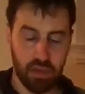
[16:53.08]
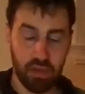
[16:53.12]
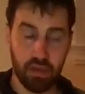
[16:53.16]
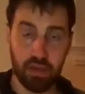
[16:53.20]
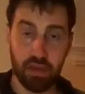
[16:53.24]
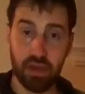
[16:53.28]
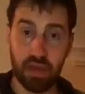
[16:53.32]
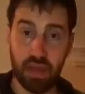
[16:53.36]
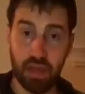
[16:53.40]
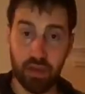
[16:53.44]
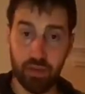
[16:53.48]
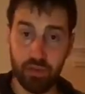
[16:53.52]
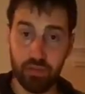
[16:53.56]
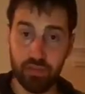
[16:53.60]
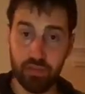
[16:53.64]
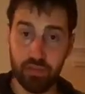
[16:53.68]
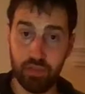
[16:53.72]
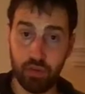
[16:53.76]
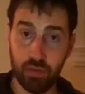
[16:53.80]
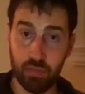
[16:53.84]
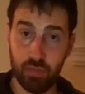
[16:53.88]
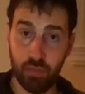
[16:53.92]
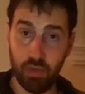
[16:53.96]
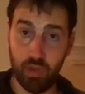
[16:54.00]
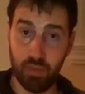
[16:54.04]
Now is
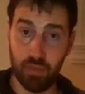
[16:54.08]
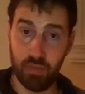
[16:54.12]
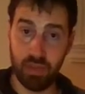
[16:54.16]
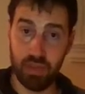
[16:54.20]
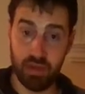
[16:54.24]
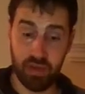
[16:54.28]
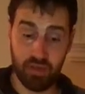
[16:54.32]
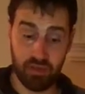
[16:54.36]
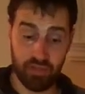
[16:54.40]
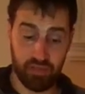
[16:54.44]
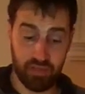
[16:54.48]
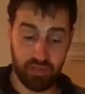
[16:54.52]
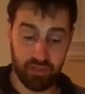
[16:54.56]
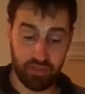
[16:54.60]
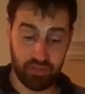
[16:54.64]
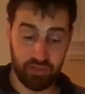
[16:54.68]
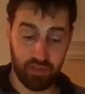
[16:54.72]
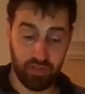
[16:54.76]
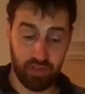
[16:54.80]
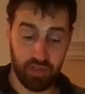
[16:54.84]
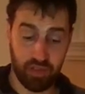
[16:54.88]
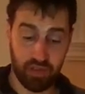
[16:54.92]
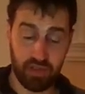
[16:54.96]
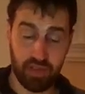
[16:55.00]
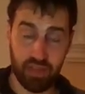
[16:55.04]
your moment, if it's
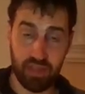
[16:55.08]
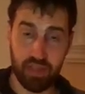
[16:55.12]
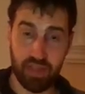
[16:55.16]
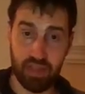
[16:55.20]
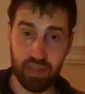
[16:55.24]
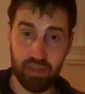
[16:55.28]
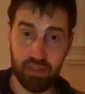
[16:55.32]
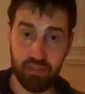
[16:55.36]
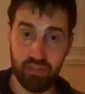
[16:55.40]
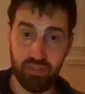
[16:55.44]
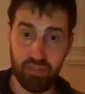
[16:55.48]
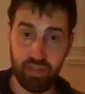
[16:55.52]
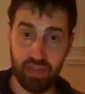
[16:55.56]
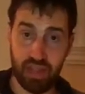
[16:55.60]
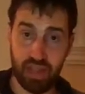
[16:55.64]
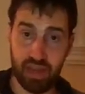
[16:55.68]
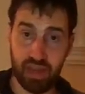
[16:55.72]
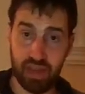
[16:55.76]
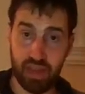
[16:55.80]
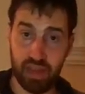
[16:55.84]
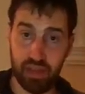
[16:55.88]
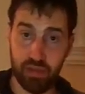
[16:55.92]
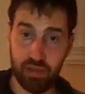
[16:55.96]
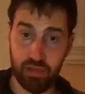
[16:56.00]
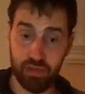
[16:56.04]
not laying
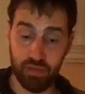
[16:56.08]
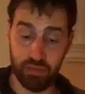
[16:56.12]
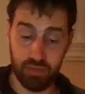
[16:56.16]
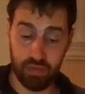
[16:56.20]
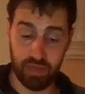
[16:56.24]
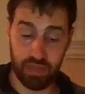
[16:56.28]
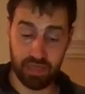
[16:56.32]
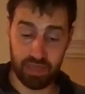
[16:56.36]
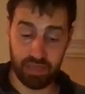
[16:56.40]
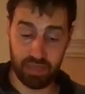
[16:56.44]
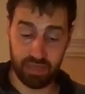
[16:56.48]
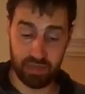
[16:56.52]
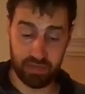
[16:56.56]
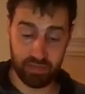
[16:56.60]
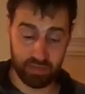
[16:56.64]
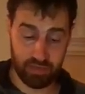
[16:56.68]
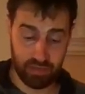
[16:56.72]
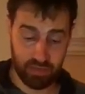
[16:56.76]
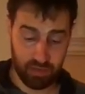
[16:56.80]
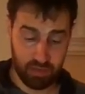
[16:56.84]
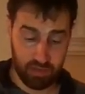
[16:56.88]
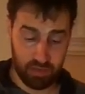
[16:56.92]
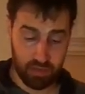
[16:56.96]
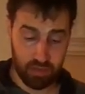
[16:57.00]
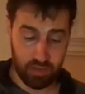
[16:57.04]
flat how you like it,
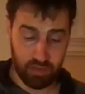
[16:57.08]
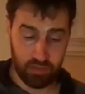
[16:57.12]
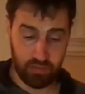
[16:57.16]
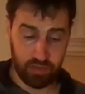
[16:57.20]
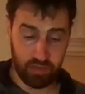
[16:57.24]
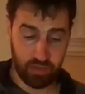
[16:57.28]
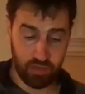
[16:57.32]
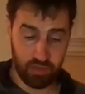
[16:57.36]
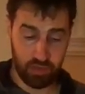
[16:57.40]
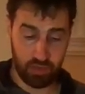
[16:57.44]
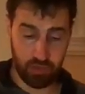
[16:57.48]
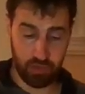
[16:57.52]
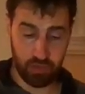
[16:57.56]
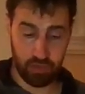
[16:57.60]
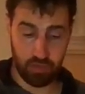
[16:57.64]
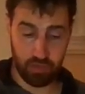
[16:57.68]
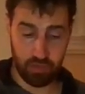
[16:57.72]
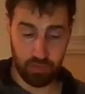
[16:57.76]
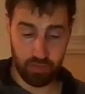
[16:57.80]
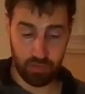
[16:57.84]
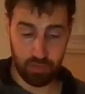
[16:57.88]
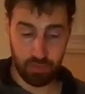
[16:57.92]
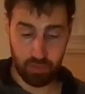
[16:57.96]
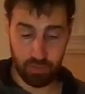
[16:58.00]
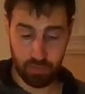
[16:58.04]
to
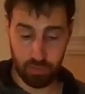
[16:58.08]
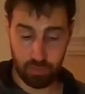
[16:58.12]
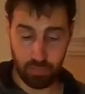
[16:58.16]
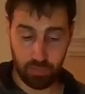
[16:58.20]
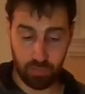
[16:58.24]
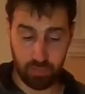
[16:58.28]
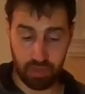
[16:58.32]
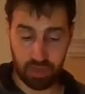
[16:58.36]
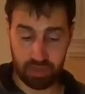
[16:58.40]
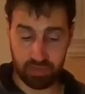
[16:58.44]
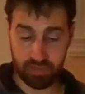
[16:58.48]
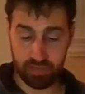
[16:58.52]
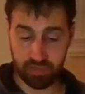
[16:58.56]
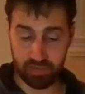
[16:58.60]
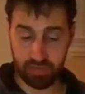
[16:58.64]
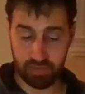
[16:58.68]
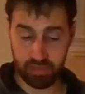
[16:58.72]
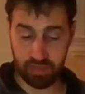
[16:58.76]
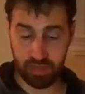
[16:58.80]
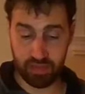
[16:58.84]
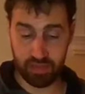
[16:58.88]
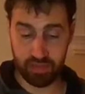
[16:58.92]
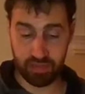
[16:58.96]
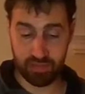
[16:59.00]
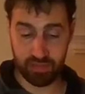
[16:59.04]
press
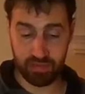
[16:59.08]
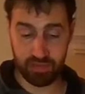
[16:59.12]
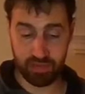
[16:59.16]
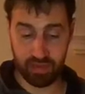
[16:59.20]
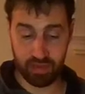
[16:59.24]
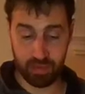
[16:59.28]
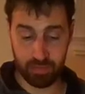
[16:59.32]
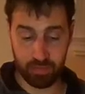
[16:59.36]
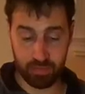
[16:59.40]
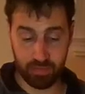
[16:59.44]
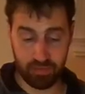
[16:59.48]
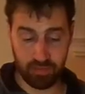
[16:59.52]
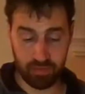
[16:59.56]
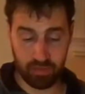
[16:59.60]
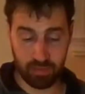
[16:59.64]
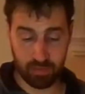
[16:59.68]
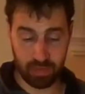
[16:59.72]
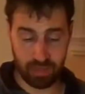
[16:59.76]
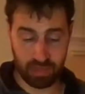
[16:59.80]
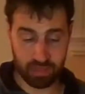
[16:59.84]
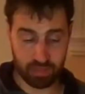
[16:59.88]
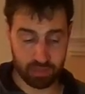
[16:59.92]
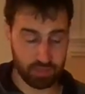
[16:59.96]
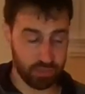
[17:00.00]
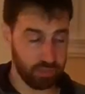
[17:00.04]
these seams to
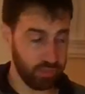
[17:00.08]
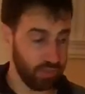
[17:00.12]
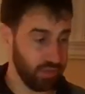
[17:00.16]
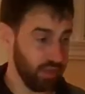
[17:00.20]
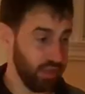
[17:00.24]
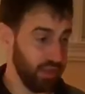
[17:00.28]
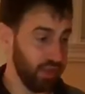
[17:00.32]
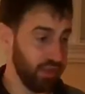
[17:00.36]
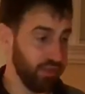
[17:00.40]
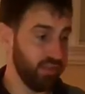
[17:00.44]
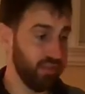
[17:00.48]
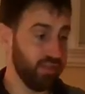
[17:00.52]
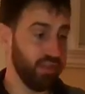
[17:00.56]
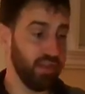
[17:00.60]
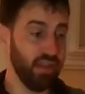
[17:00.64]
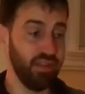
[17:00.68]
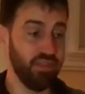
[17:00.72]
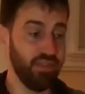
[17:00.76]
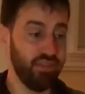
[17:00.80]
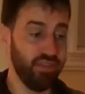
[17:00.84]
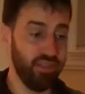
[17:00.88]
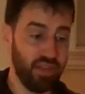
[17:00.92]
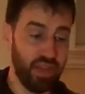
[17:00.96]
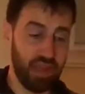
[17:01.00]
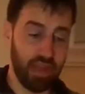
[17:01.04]
make sure they stay
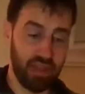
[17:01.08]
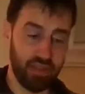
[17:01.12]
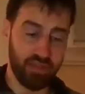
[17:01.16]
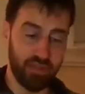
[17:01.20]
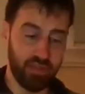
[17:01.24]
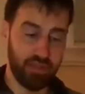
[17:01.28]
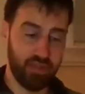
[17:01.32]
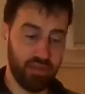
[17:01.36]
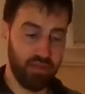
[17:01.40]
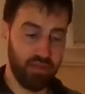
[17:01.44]
flat.